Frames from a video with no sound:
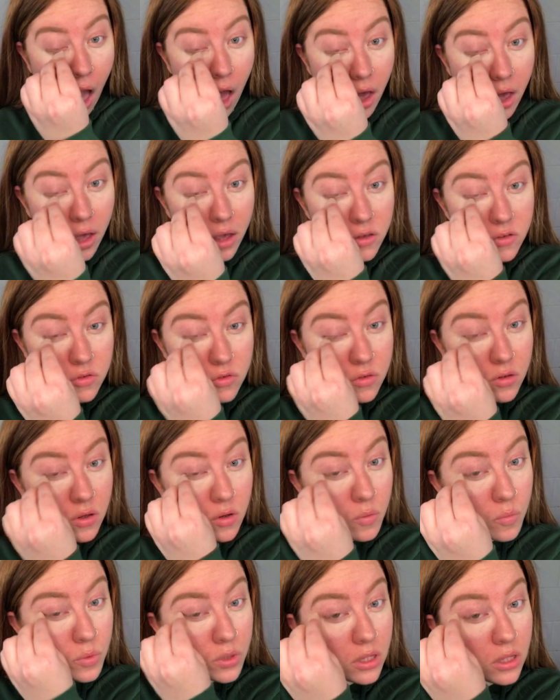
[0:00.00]
as
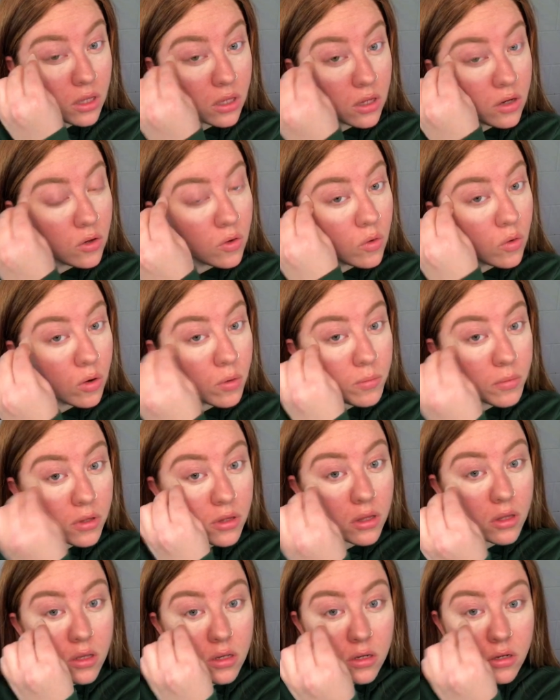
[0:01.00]
we
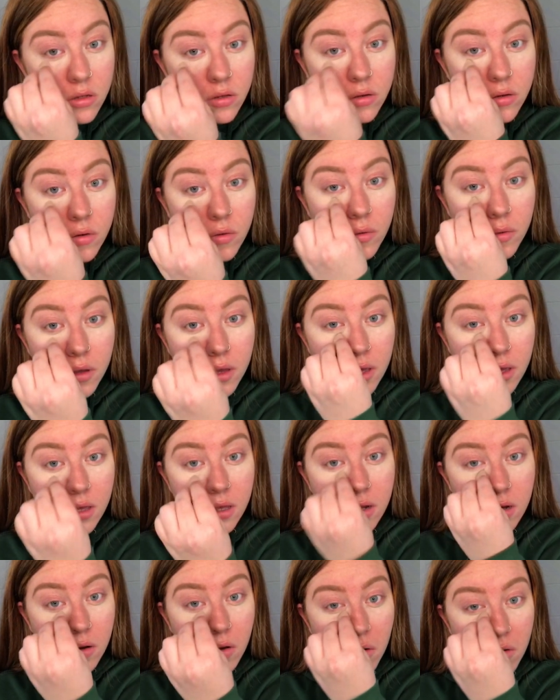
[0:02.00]
normally do
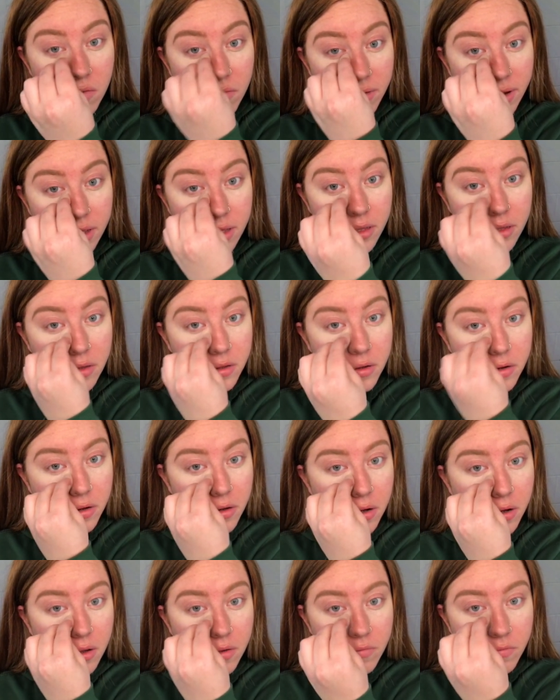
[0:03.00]
in our
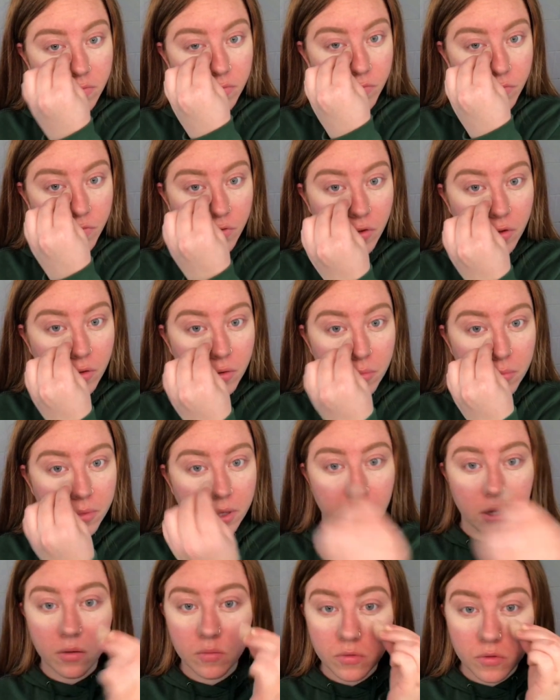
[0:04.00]
regular full
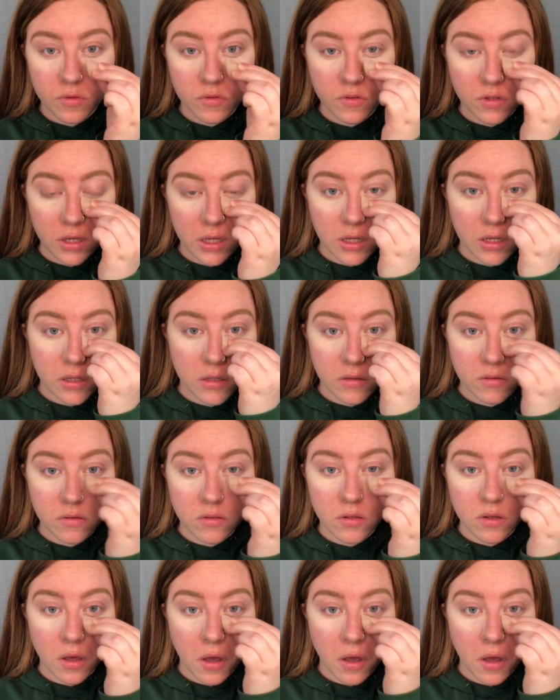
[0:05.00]
makeup routines.